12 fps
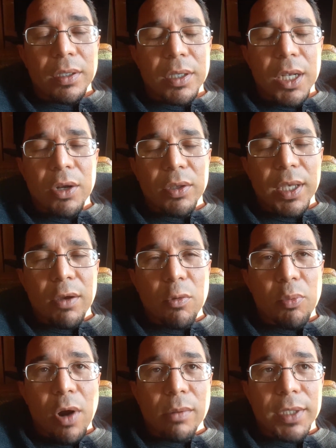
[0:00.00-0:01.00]
they will
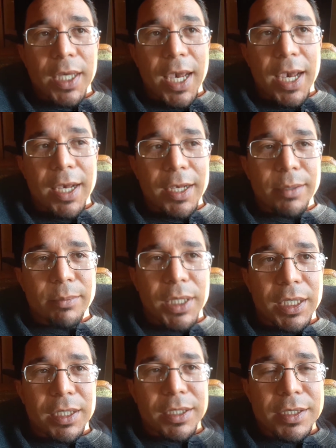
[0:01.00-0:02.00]
probably hate,
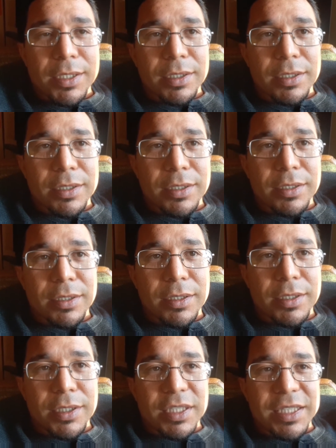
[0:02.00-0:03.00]
because
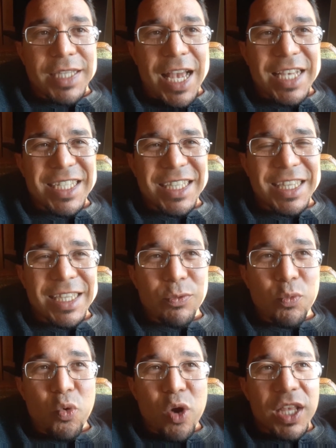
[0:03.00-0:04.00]
that's
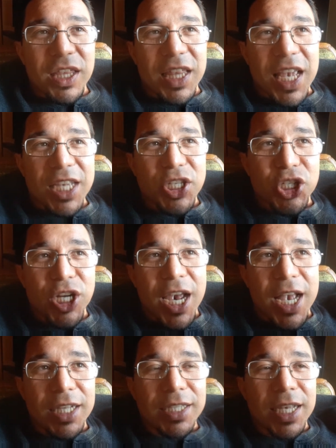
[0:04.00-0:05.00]
one less
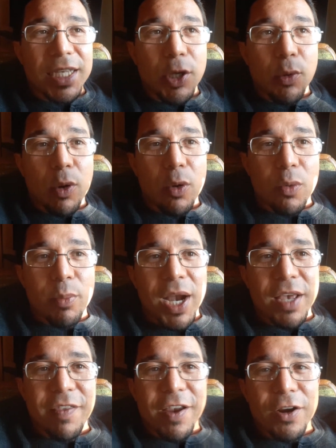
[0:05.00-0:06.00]
chance that someone will
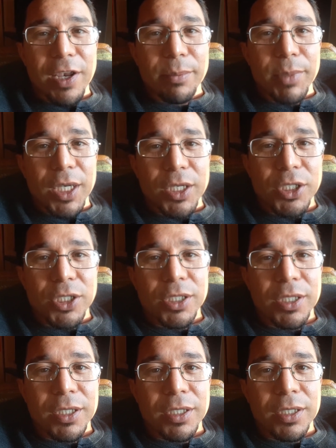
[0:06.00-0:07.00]
buy their image
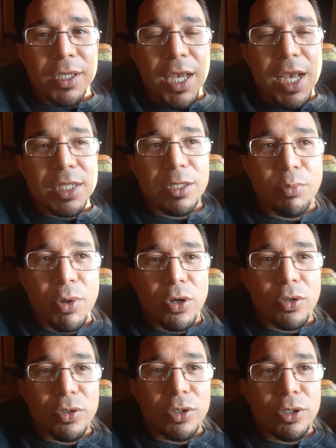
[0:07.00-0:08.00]
as
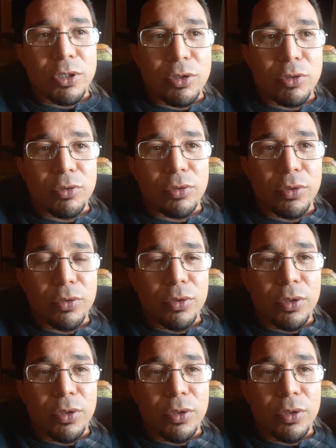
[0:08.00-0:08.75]
opposed to